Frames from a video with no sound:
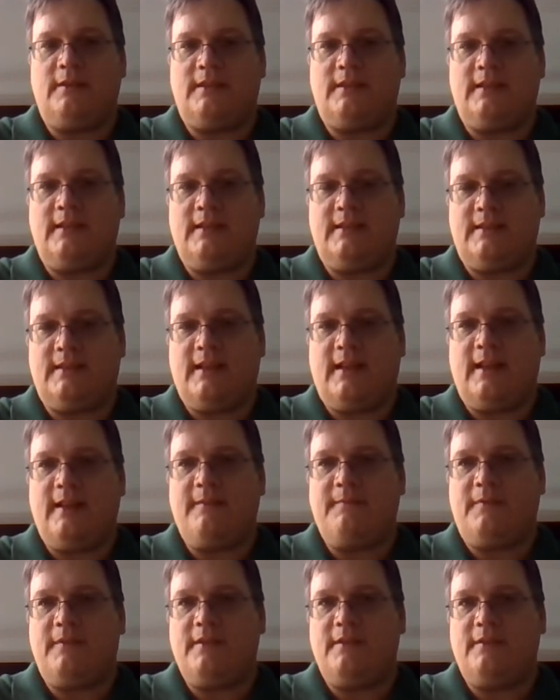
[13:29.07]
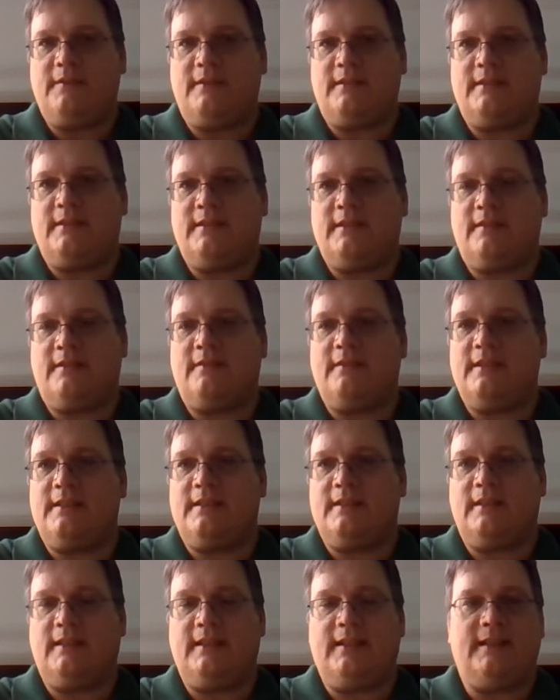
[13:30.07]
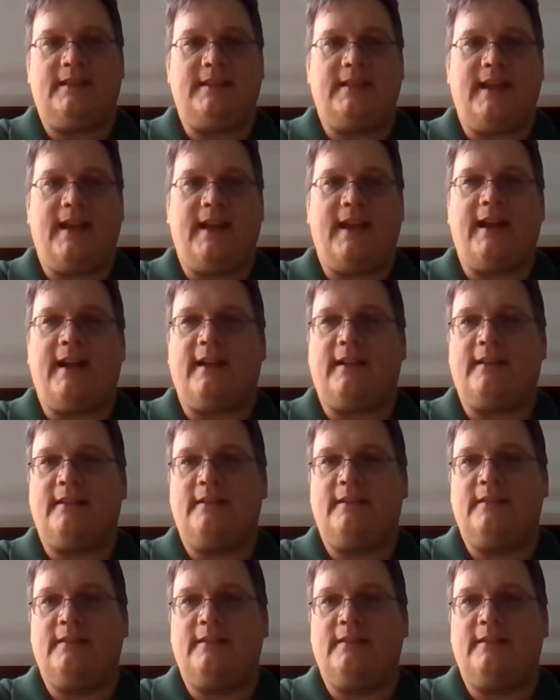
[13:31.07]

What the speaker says: it's time for you to seriously attack